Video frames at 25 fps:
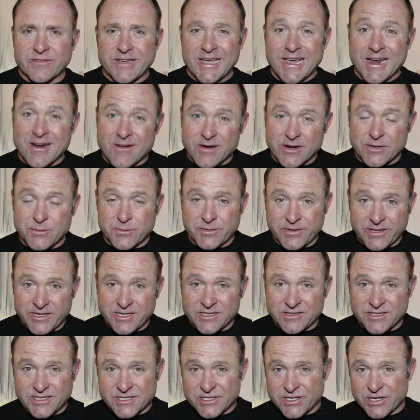carried within
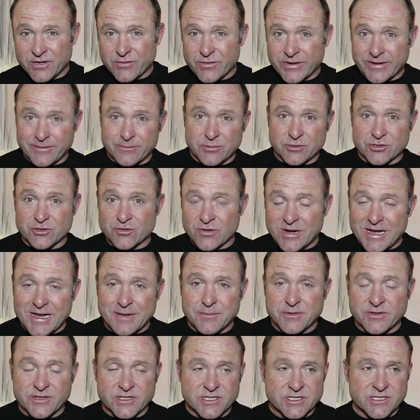it this incredible
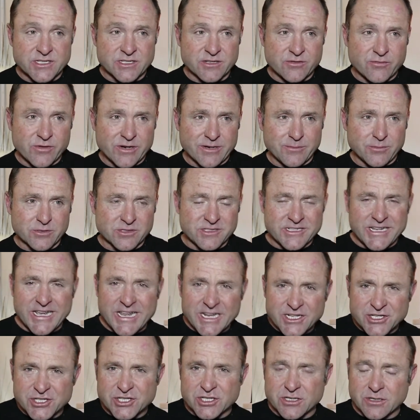drama, this incredible
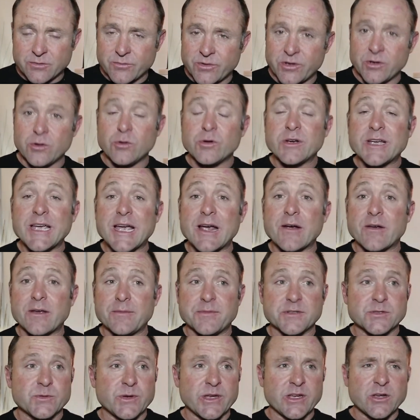tension that we all carry
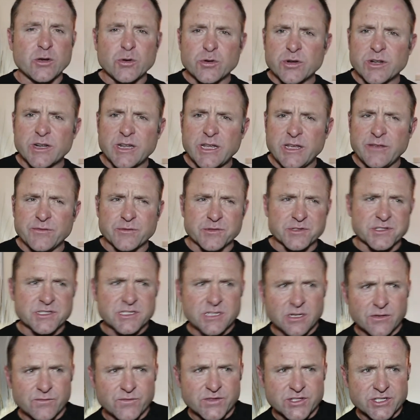between good and evil,
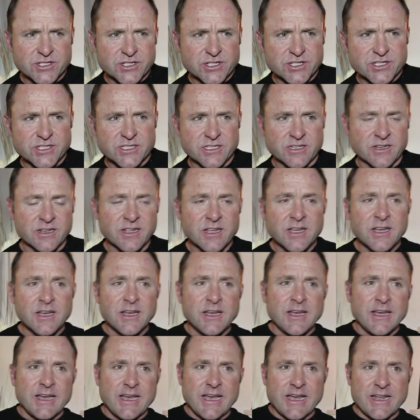selfishness
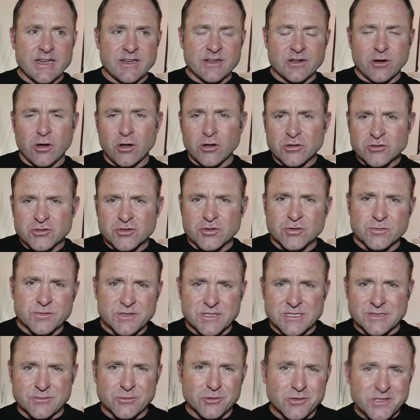and
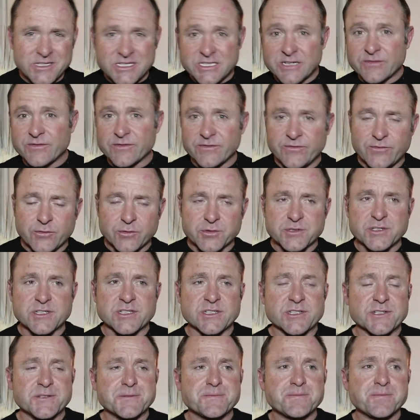altruism, all these different
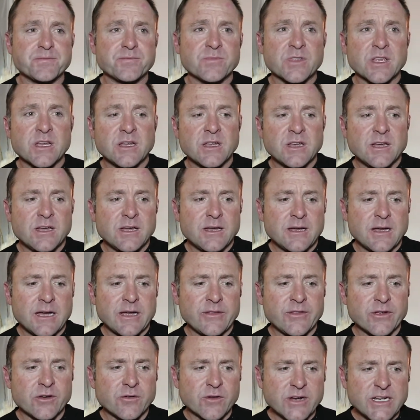forces.
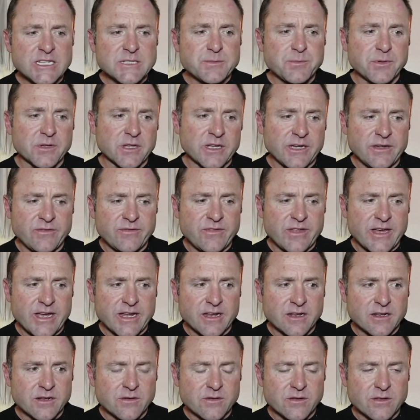And the Greeks believed
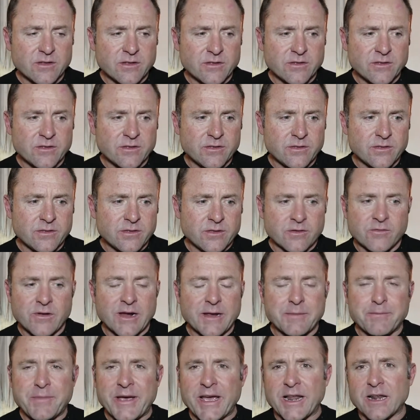that the
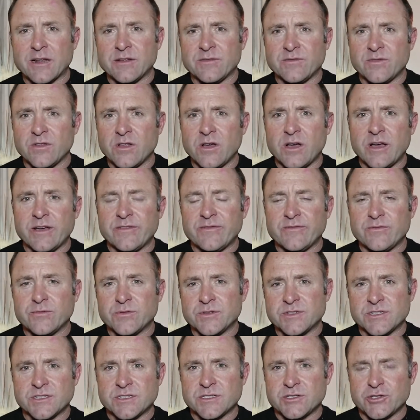great battle of life
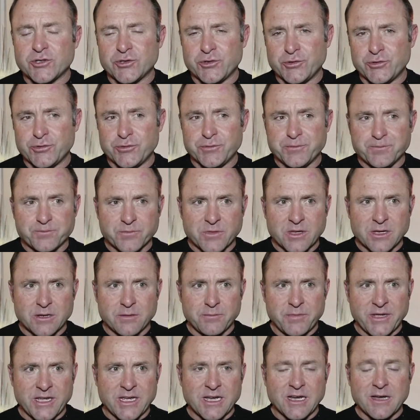was to
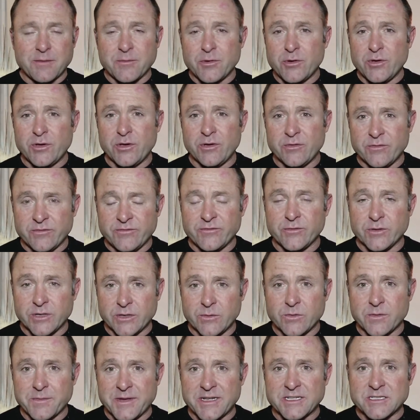become who you fully
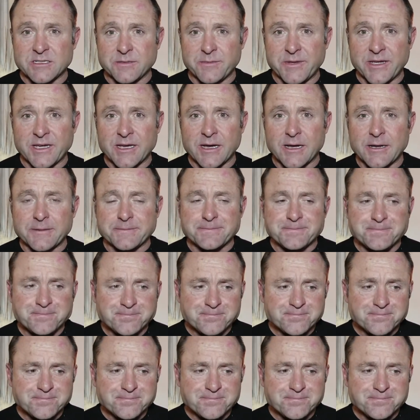were meant to become.